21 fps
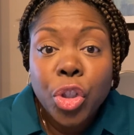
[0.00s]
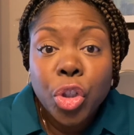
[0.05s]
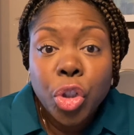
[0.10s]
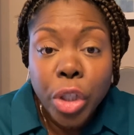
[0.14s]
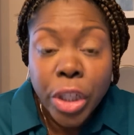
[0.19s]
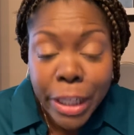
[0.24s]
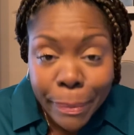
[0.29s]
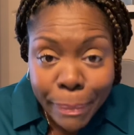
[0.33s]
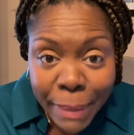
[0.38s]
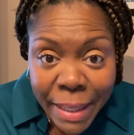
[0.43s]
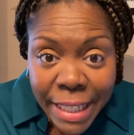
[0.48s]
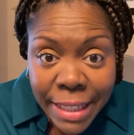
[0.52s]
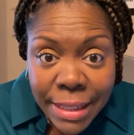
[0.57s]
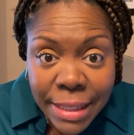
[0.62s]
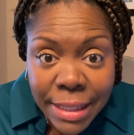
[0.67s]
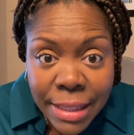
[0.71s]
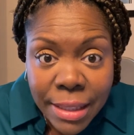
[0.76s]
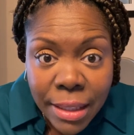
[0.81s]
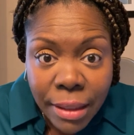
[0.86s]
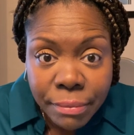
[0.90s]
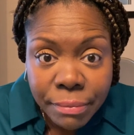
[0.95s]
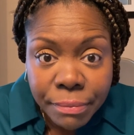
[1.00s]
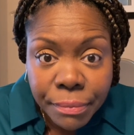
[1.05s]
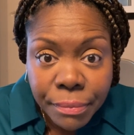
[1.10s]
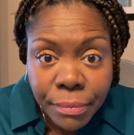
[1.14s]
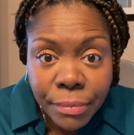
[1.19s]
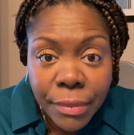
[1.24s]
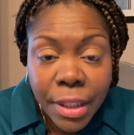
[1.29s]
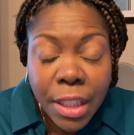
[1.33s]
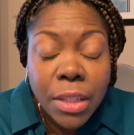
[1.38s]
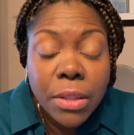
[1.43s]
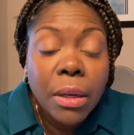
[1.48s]
treatments.
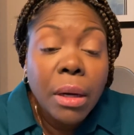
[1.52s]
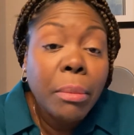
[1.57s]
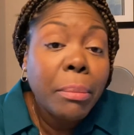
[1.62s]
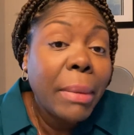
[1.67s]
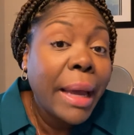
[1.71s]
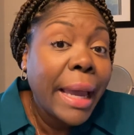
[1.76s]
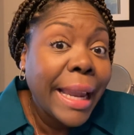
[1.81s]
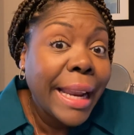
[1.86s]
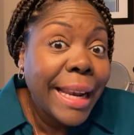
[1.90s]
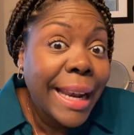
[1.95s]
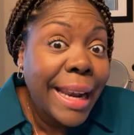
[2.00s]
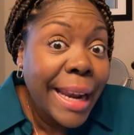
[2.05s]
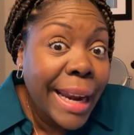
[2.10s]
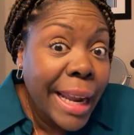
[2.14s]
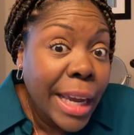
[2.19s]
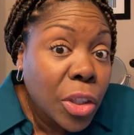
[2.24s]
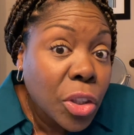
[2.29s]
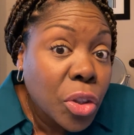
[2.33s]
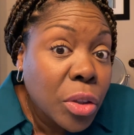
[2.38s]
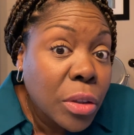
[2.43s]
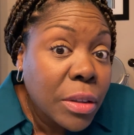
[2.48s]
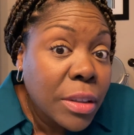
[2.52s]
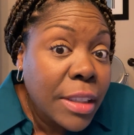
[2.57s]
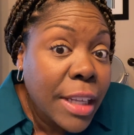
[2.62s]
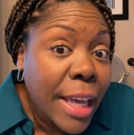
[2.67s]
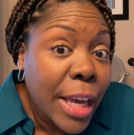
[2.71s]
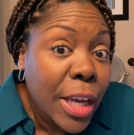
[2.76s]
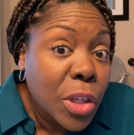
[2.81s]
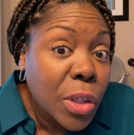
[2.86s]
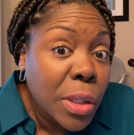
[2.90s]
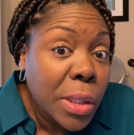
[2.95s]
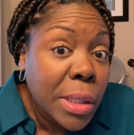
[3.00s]
These are my natural
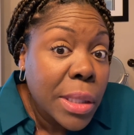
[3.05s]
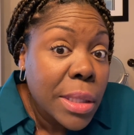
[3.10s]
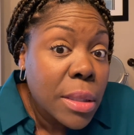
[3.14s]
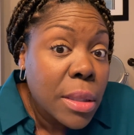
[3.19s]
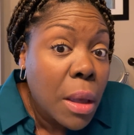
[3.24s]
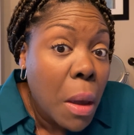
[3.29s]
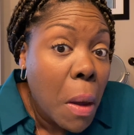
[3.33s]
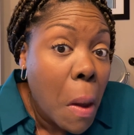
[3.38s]
lashes.